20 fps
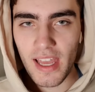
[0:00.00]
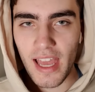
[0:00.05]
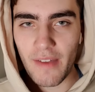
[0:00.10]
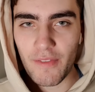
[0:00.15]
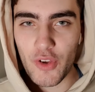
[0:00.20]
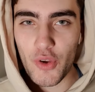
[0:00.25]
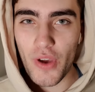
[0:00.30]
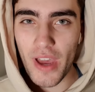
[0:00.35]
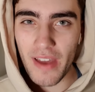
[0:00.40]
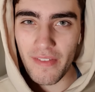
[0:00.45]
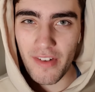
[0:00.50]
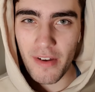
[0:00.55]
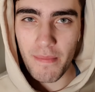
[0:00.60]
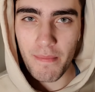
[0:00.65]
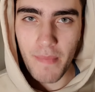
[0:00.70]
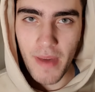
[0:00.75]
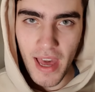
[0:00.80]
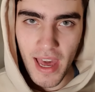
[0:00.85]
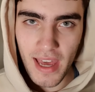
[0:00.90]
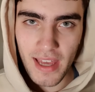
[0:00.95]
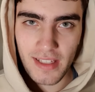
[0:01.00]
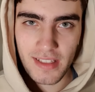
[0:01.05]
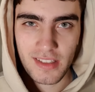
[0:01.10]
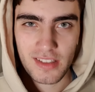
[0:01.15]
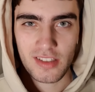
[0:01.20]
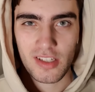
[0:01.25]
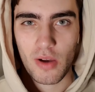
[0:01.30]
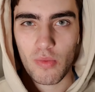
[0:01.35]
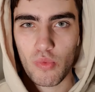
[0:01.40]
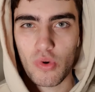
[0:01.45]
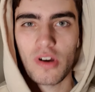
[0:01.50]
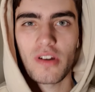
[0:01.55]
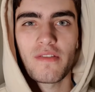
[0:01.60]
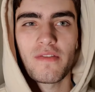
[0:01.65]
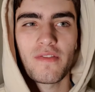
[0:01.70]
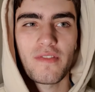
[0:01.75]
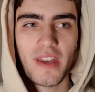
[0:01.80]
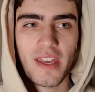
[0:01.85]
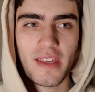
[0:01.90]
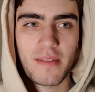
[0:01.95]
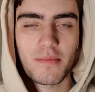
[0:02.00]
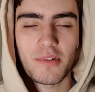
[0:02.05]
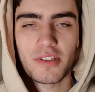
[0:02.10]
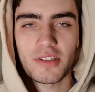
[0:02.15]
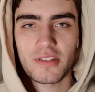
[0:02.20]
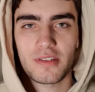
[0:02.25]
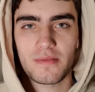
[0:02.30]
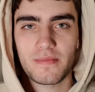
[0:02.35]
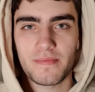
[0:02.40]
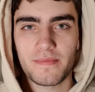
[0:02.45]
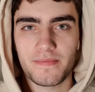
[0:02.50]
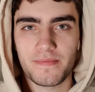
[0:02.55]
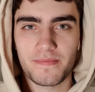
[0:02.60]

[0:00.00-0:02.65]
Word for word: Have you ever met someone famous?